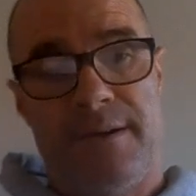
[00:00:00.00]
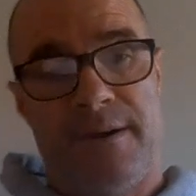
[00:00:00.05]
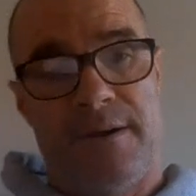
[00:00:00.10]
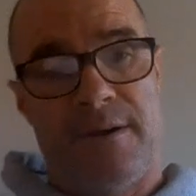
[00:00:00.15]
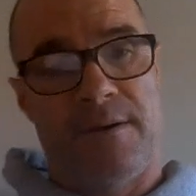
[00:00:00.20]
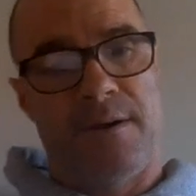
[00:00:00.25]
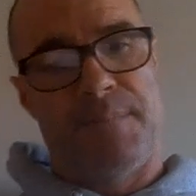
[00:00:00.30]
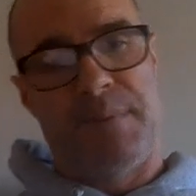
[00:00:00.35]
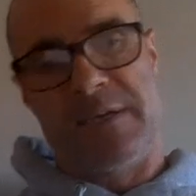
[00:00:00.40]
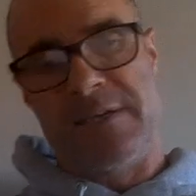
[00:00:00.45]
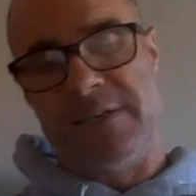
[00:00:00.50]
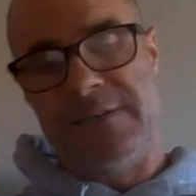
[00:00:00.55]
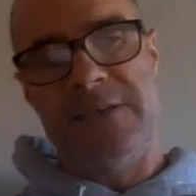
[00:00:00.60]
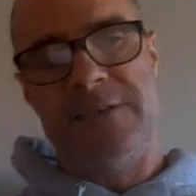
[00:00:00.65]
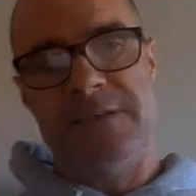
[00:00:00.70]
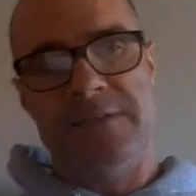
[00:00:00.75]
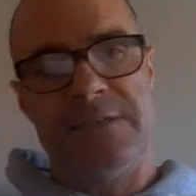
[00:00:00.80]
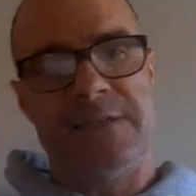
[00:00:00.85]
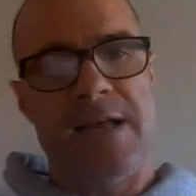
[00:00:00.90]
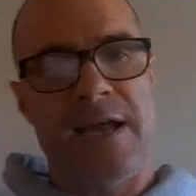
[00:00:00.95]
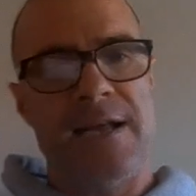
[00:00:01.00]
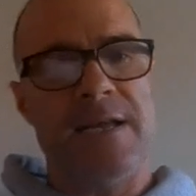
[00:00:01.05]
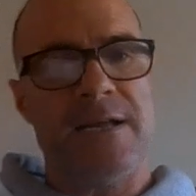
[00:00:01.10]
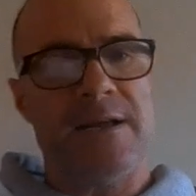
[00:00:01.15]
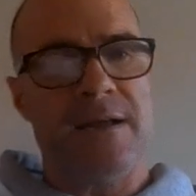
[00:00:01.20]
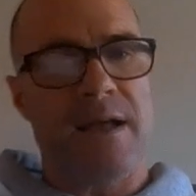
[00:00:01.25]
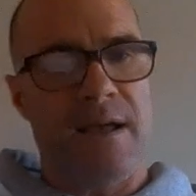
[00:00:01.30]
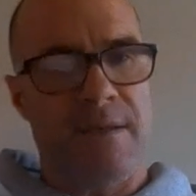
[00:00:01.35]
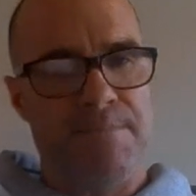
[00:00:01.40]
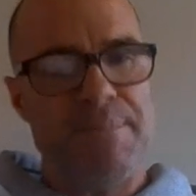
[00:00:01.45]
All right, because this is
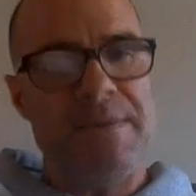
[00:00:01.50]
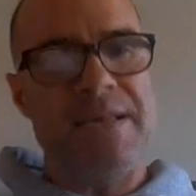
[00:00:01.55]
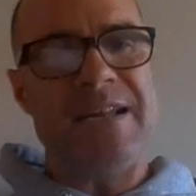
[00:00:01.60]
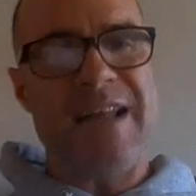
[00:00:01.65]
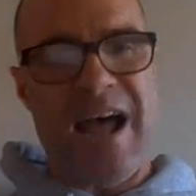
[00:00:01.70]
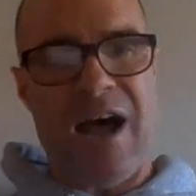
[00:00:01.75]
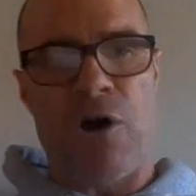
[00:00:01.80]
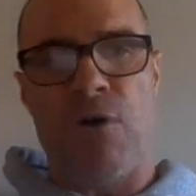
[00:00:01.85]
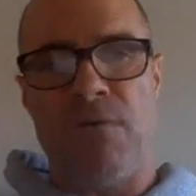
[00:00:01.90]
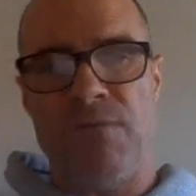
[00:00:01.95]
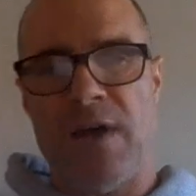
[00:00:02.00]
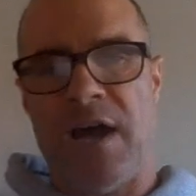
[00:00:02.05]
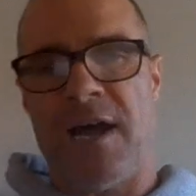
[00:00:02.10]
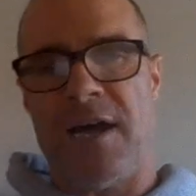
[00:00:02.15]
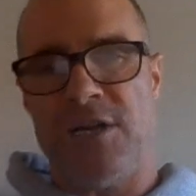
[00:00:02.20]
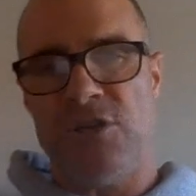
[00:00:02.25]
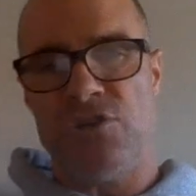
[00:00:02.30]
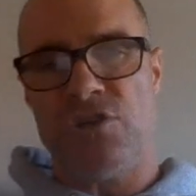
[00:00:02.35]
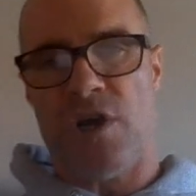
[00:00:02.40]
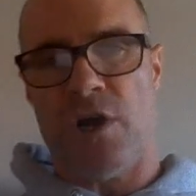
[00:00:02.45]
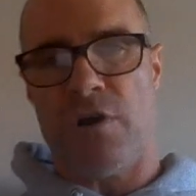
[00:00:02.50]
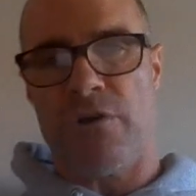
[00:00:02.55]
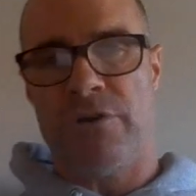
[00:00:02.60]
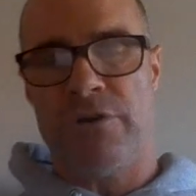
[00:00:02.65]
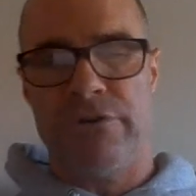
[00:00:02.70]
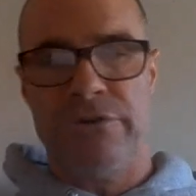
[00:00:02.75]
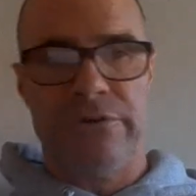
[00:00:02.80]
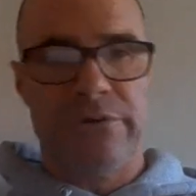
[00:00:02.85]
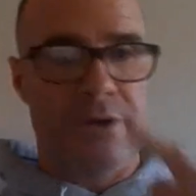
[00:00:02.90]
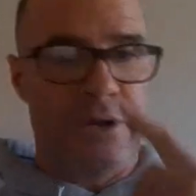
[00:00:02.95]
getting a bit of a joke.
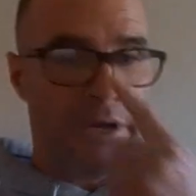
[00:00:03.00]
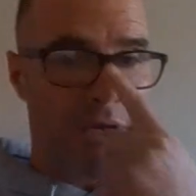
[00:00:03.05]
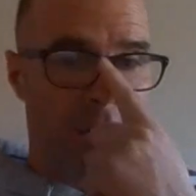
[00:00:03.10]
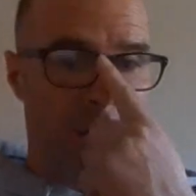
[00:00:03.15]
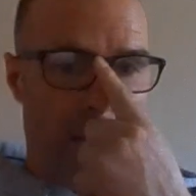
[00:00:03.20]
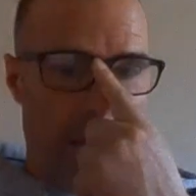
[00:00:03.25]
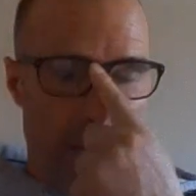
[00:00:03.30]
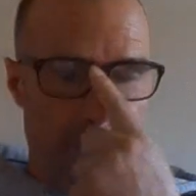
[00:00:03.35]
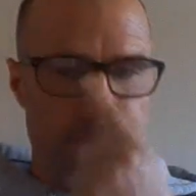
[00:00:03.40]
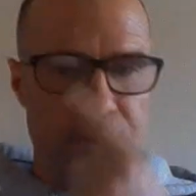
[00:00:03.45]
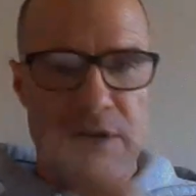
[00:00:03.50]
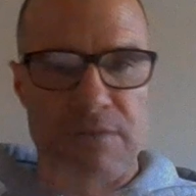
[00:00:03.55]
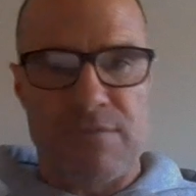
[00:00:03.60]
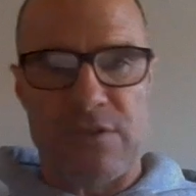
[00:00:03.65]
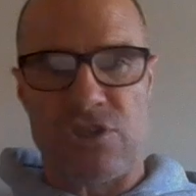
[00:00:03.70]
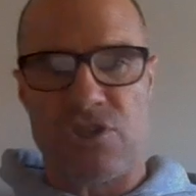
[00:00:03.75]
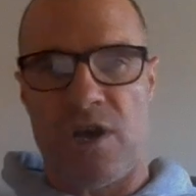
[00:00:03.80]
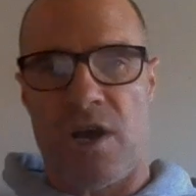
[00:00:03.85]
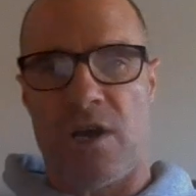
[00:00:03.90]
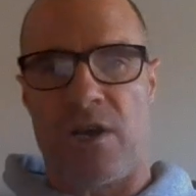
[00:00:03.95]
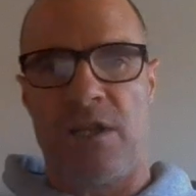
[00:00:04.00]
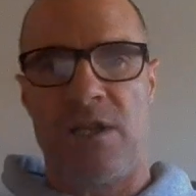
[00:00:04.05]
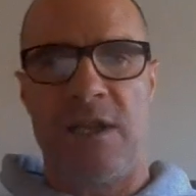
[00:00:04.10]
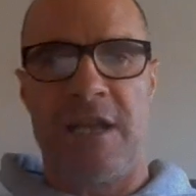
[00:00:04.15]
Okay, a bit of a joke.